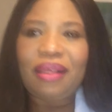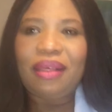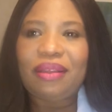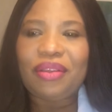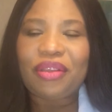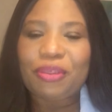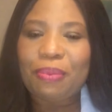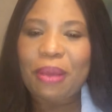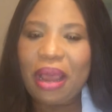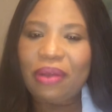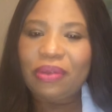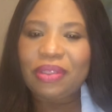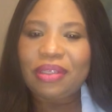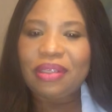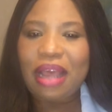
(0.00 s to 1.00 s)
your
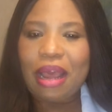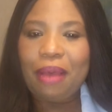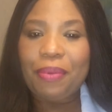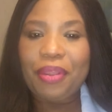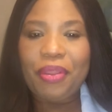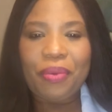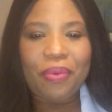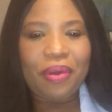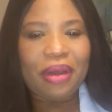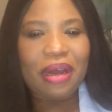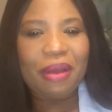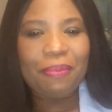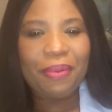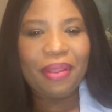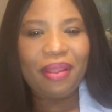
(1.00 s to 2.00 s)
spouse is happy, you are
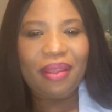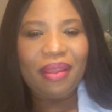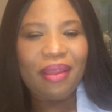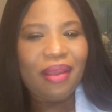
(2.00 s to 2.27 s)
happy.